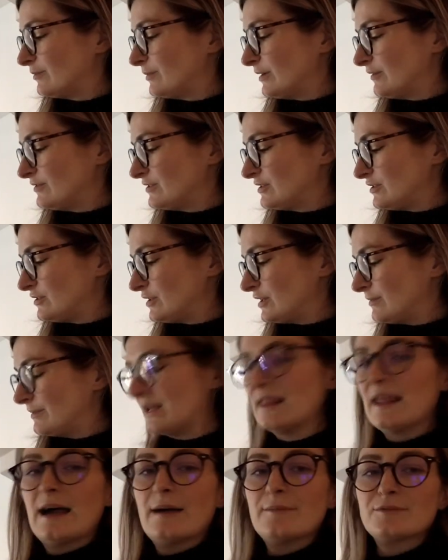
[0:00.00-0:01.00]
I'm having to do it on
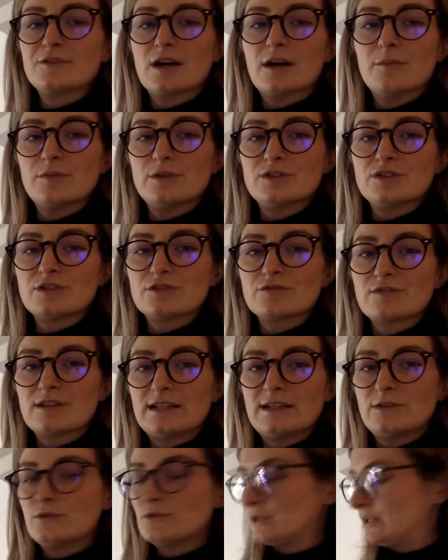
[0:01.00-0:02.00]
my laptop, which is
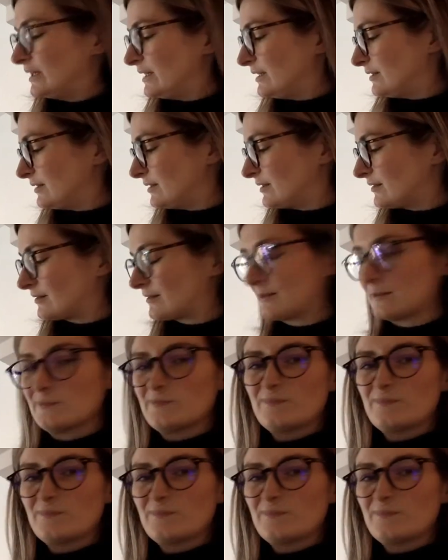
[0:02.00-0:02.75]
really annoying because